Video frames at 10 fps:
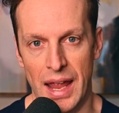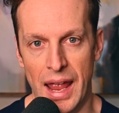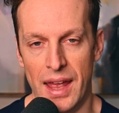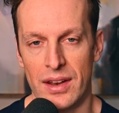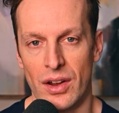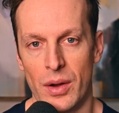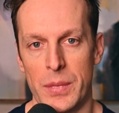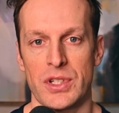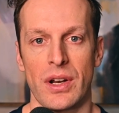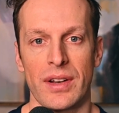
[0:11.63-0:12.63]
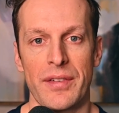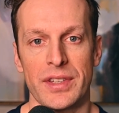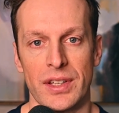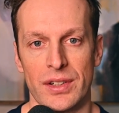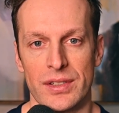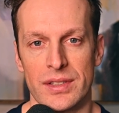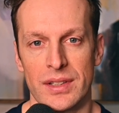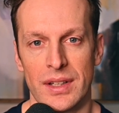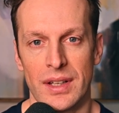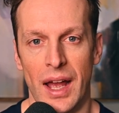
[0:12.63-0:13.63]
And on my channel, Knife Skills,
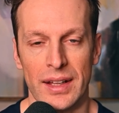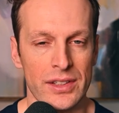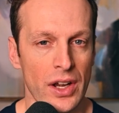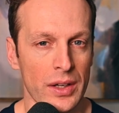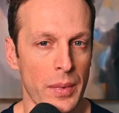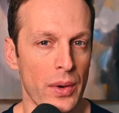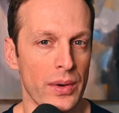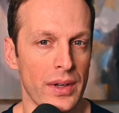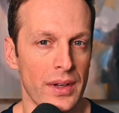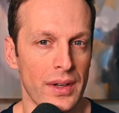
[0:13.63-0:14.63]
I like to talk about